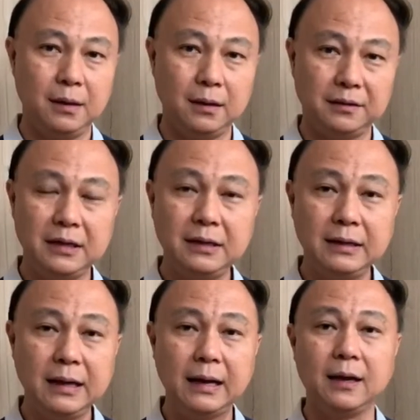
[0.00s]
I
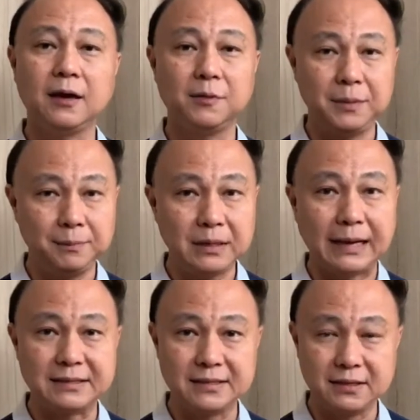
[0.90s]
think a lot of people
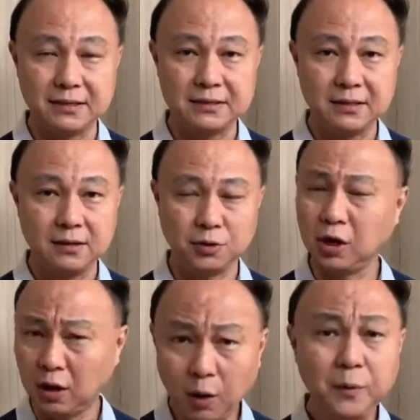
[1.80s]
answer is
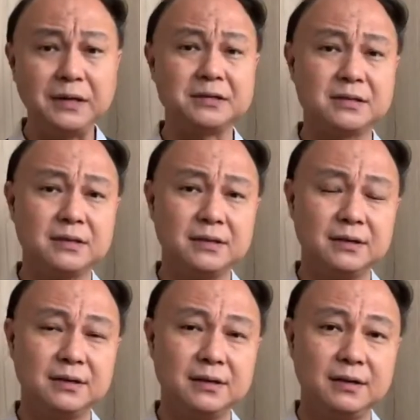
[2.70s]
not always.
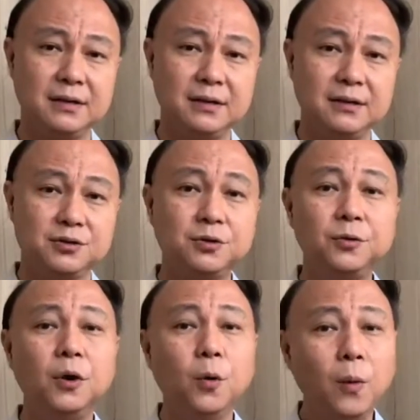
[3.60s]

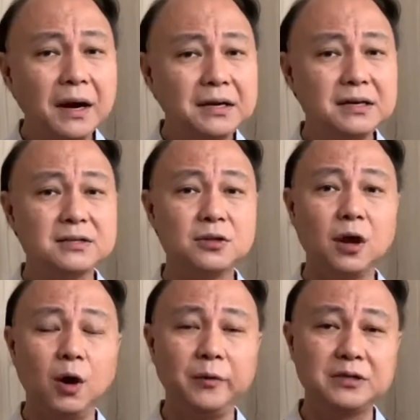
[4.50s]
So why is
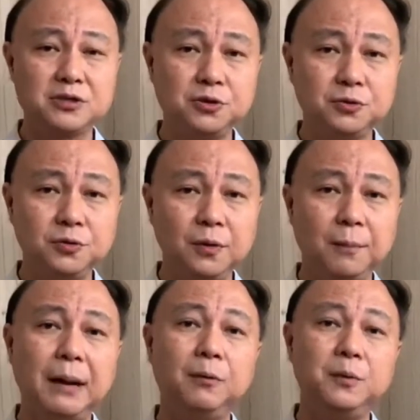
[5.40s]
not always true,
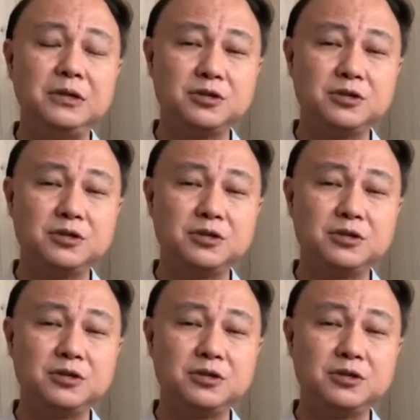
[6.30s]
but we